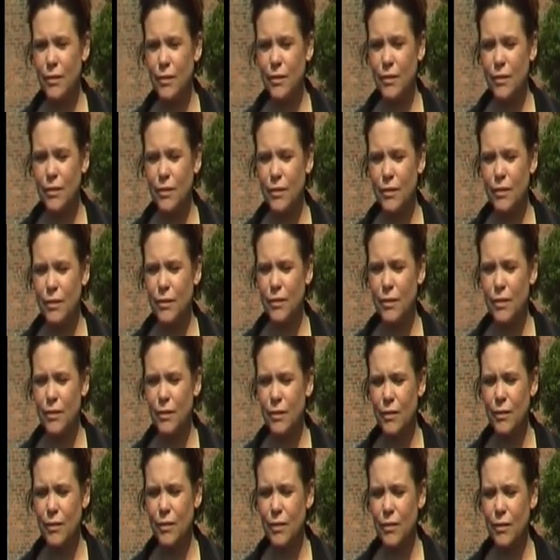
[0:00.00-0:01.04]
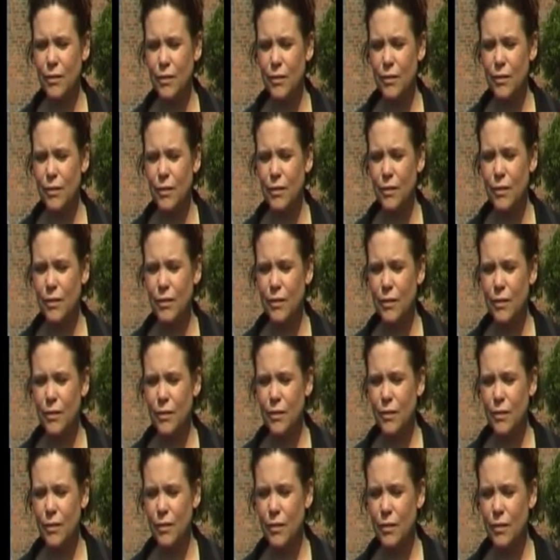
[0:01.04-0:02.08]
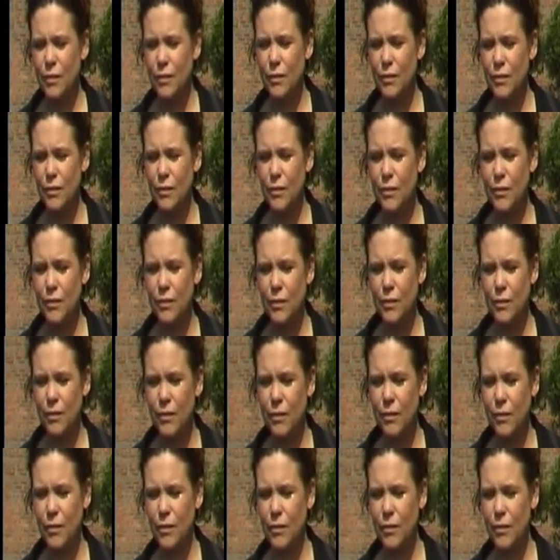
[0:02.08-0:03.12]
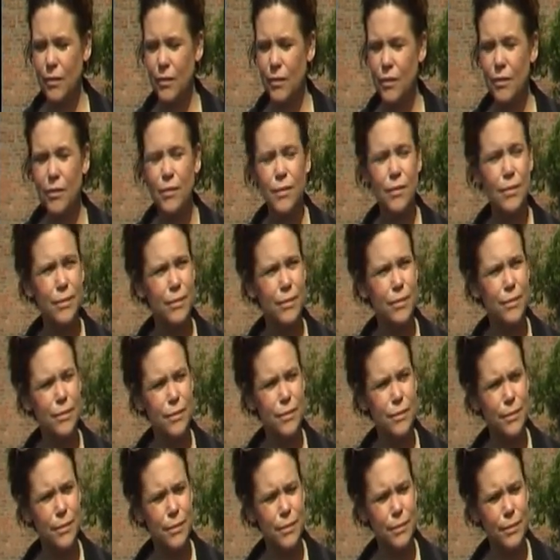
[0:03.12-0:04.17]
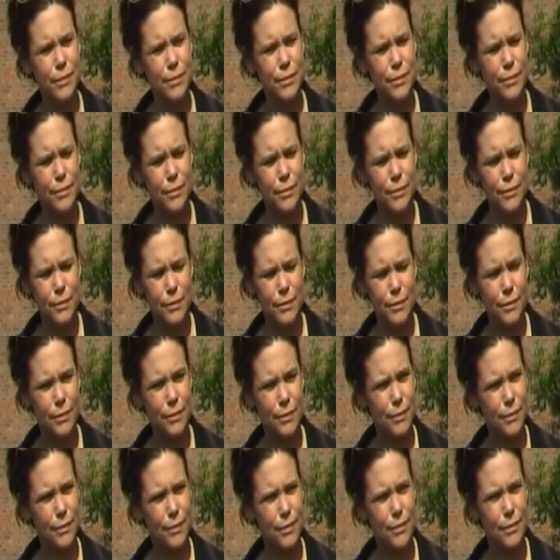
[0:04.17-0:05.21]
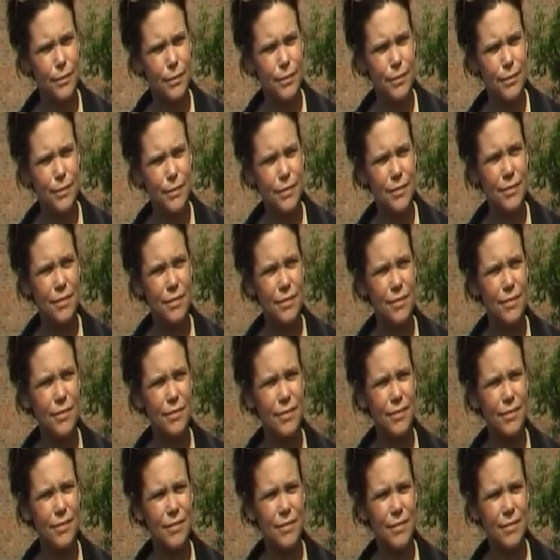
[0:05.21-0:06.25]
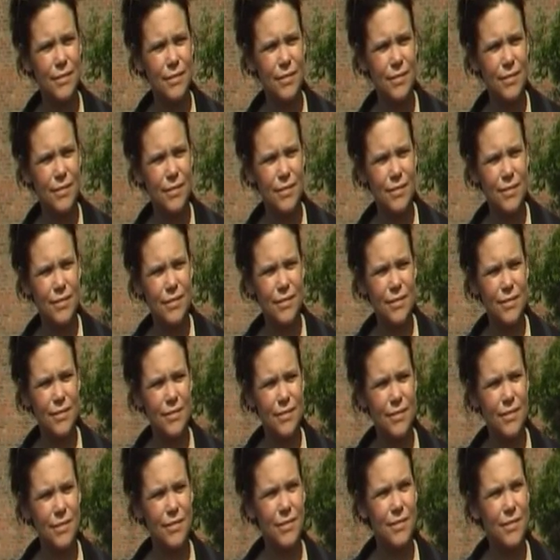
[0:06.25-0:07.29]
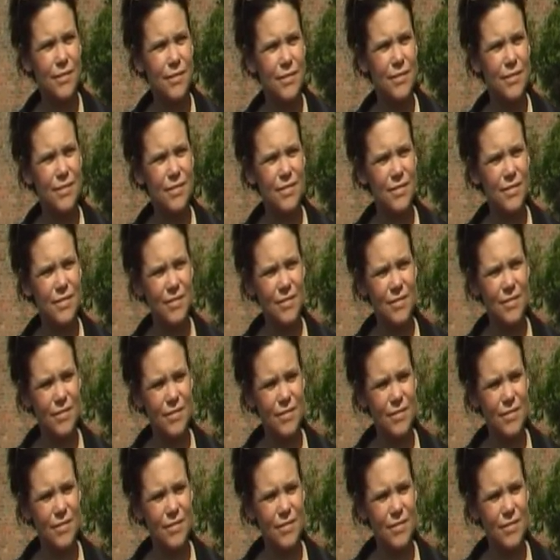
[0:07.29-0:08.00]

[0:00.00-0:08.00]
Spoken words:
No words are spoken by the person on screen.